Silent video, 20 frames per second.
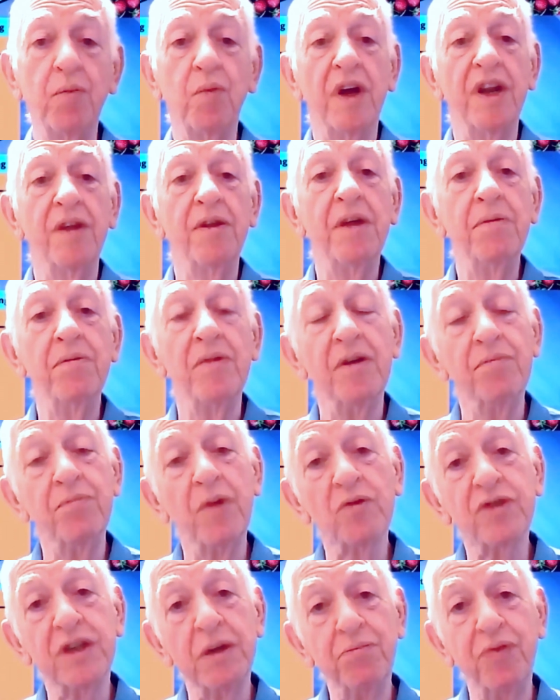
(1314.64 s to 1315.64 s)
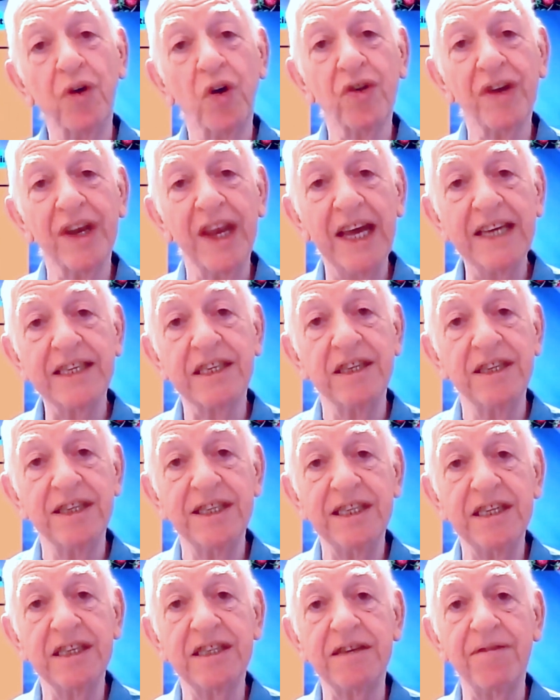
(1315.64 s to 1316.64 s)
One of the most important
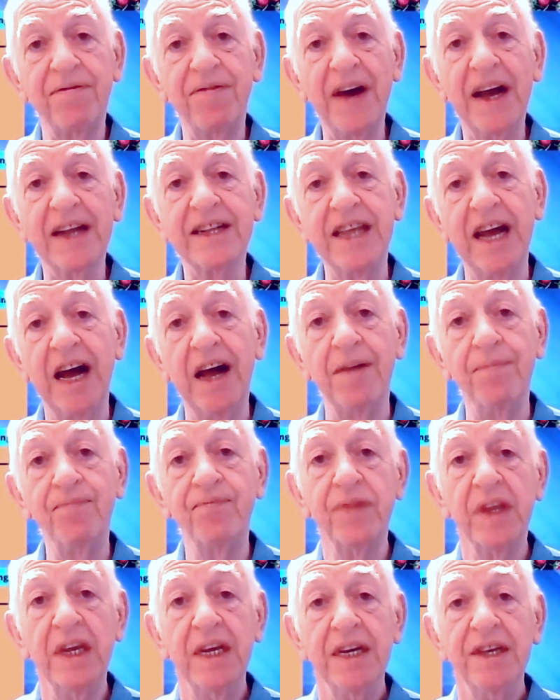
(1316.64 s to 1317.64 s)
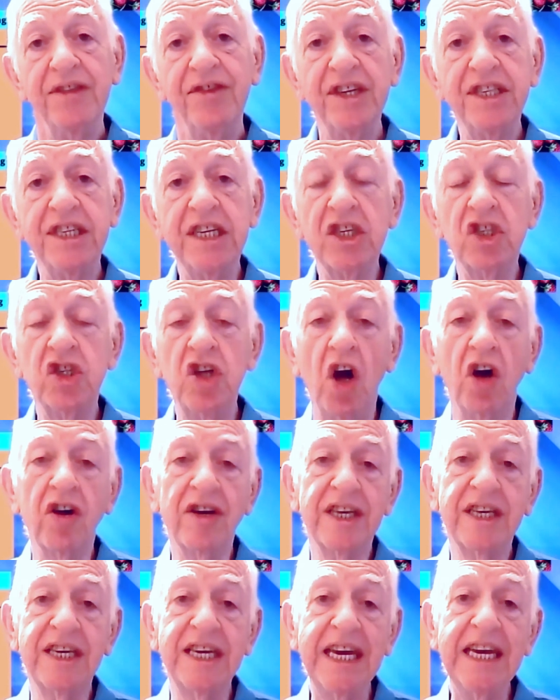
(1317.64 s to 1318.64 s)
lessons is the fact that this is
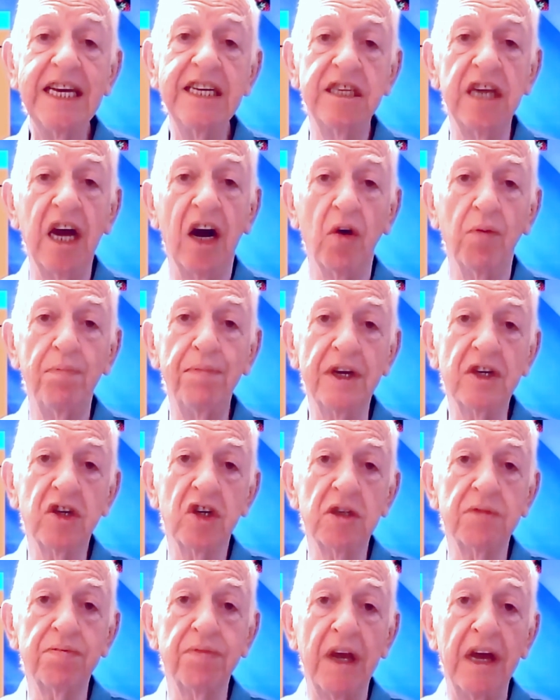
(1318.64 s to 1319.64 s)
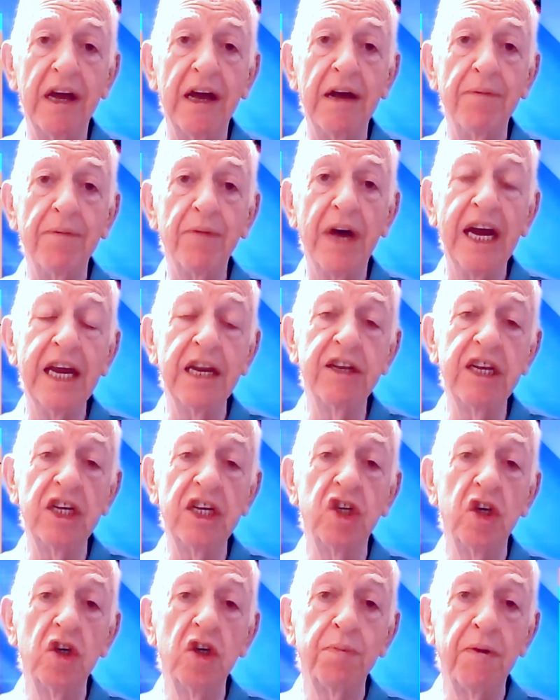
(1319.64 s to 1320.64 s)
not keto, because I had
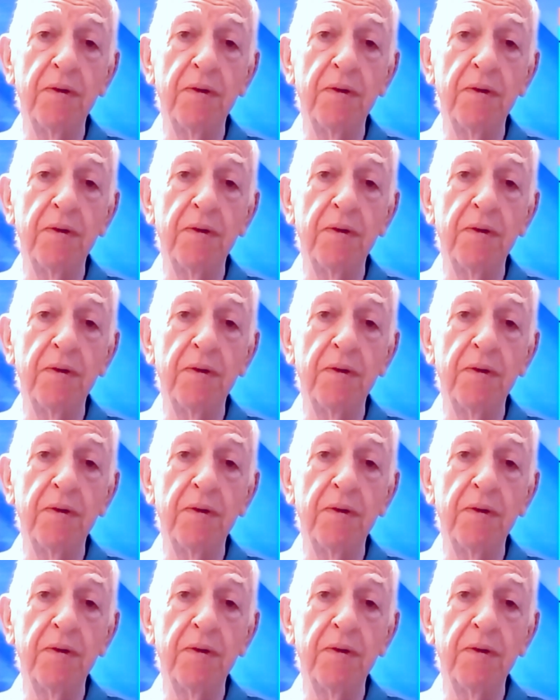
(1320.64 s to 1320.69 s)
issues